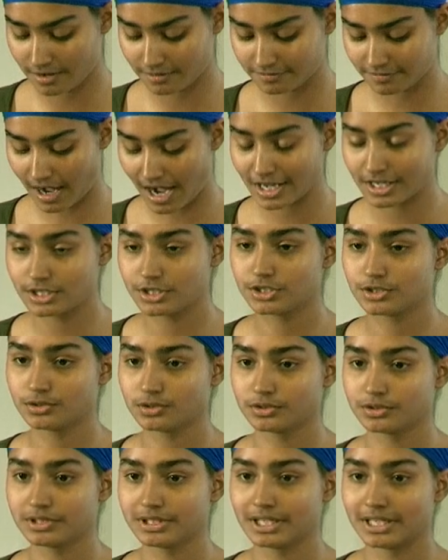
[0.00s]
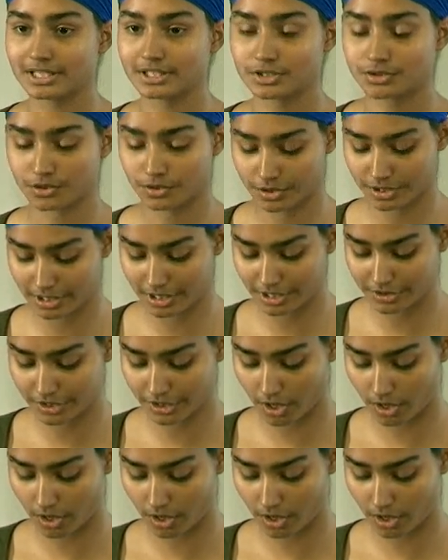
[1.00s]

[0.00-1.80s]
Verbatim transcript: fine jewelry, extraordinary